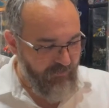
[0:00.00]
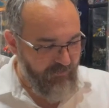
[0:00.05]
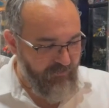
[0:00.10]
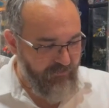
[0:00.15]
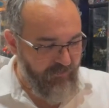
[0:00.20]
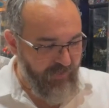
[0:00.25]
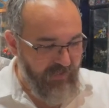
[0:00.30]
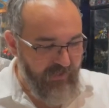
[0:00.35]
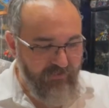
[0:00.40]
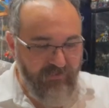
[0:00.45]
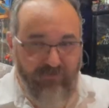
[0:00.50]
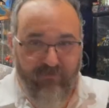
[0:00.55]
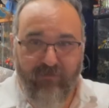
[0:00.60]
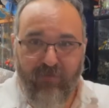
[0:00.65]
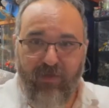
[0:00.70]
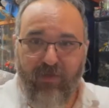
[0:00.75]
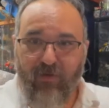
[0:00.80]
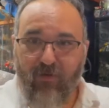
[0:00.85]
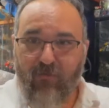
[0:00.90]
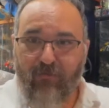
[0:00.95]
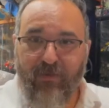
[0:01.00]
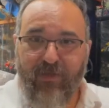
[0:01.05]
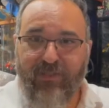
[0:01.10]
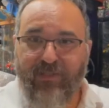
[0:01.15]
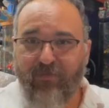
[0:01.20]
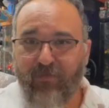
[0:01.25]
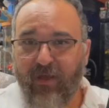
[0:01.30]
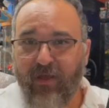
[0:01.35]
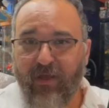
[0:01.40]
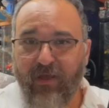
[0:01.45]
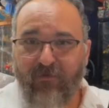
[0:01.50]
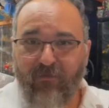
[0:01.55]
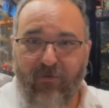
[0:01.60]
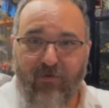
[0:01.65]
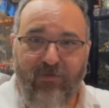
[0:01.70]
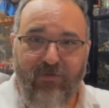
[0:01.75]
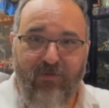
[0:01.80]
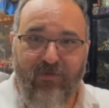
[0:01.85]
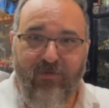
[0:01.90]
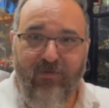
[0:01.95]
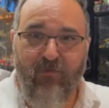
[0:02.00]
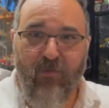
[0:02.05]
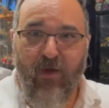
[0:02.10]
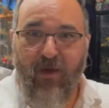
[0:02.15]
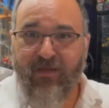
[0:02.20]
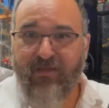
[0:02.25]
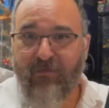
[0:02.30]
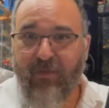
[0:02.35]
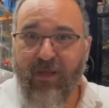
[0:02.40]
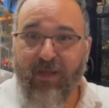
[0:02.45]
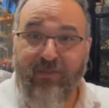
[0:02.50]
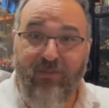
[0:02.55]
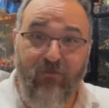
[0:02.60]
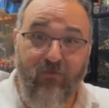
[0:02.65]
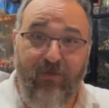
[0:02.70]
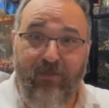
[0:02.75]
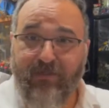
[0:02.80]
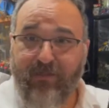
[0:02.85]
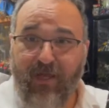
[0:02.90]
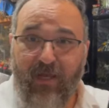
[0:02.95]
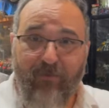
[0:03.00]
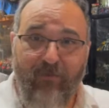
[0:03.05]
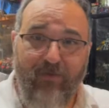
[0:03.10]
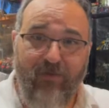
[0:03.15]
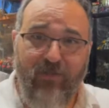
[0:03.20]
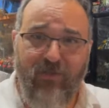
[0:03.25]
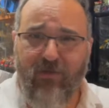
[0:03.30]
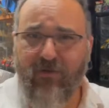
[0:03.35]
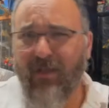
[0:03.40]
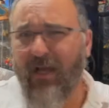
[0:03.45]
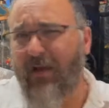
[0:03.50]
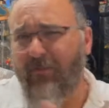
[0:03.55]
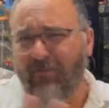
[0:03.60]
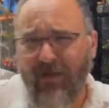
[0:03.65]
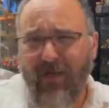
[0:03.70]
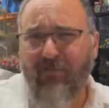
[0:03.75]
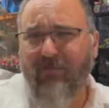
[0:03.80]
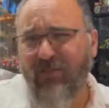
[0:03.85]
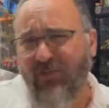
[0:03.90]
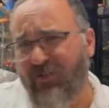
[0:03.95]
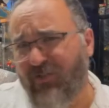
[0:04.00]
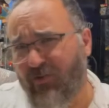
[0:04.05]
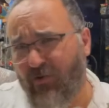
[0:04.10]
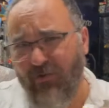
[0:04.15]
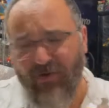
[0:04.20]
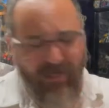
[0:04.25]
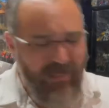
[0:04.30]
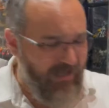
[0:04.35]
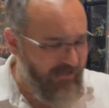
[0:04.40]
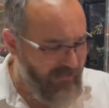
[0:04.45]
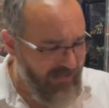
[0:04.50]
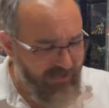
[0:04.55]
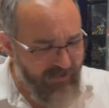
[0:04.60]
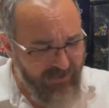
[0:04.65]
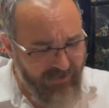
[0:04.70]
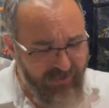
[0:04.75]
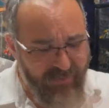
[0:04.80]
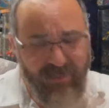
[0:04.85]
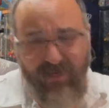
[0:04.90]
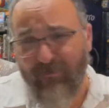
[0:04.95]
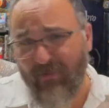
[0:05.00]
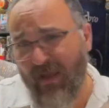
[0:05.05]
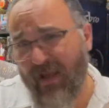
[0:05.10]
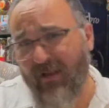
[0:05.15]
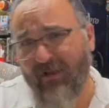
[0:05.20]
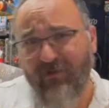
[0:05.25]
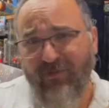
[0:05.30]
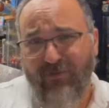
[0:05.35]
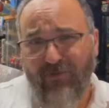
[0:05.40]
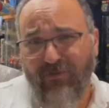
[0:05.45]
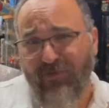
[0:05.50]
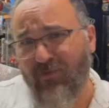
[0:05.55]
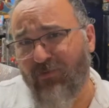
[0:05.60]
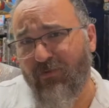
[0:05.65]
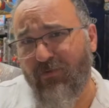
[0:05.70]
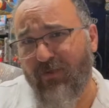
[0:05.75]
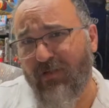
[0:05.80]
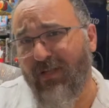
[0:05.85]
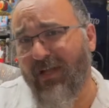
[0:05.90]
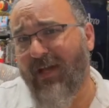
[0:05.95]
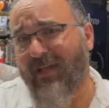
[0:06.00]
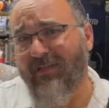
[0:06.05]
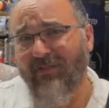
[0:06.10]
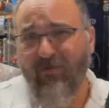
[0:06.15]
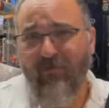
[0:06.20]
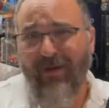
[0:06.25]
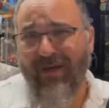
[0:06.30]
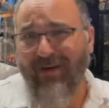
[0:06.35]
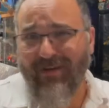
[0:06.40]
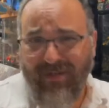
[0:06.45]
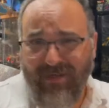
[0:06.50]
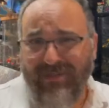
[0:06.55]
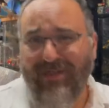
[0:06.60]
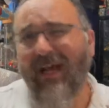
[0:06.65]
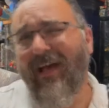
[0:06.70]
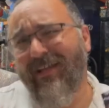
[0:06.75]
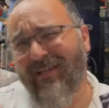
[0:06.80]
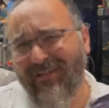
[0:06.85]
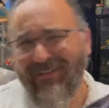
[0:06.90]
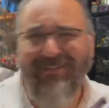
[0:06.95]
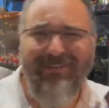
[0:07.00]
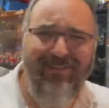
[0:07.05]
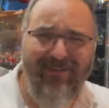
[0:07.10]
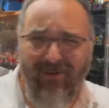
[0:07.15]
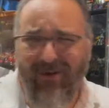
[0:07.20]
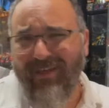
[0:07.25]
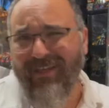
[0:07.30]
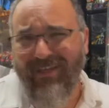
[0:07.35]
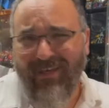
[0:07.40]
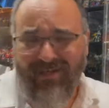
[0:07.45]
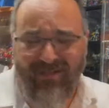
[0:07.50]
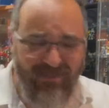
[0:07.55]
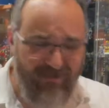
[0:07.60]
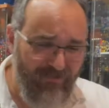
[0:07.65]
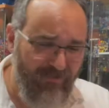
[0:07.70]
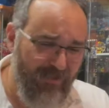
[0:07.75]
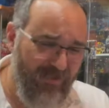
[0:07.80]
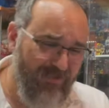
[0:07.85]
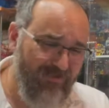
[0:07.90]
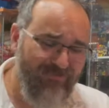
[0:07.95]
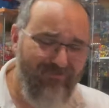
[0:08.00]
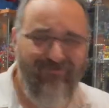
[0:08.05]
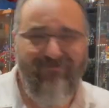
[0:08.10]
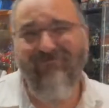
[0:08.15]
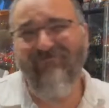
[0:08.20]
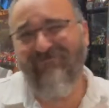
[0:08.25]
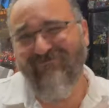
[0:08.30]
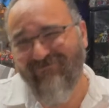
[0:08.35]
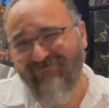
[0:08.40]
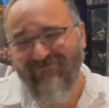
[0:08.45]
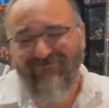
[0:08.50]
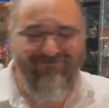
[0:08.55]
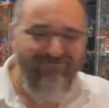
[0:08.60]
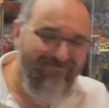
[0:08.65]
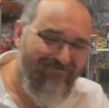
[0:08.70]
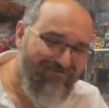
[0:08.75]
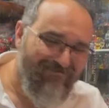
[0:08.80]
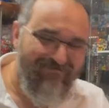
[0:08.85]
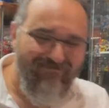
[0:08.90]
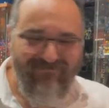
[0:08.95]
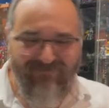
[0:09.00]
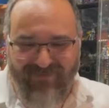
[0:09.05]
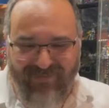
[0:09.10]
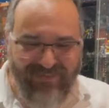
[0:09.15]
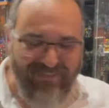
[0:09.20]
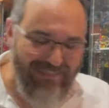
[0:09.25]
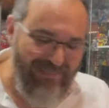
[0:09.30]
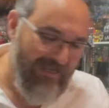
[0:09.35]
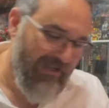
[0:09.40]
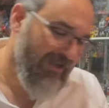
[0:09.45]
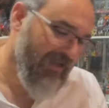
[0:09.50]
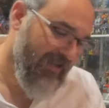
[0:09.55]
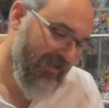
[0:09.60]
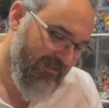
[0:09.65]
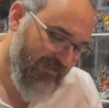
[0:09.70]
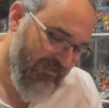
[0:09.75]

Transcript: But you know, Beastman versus Mossman screen time in the show. I'm, I'm just throwing it out. You need balance, so two good guys, two bad guys. I, you know, I get it, but I, I don't